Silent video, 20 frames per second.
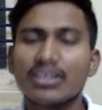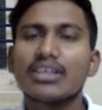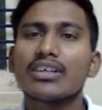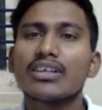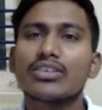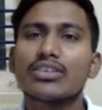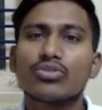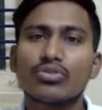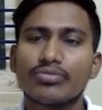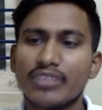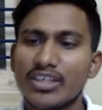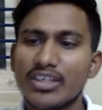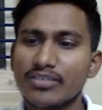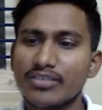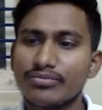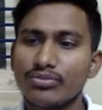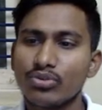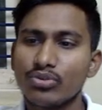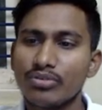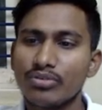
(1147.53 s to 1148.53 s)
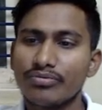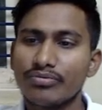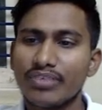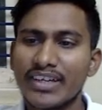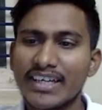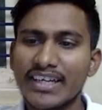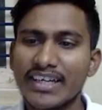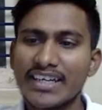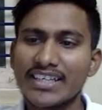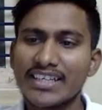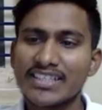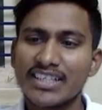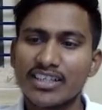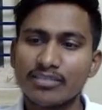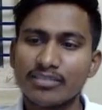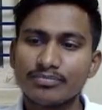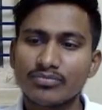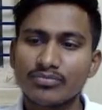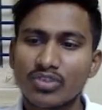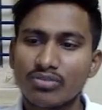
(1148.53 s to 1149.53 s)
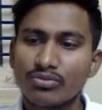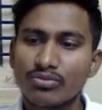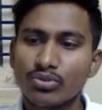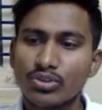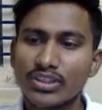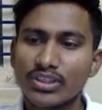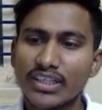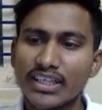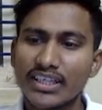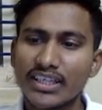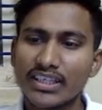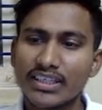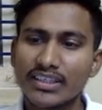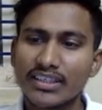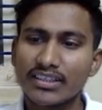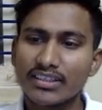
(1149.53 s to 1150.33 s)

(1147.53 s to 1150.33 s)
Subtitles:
So 5 8s are 40.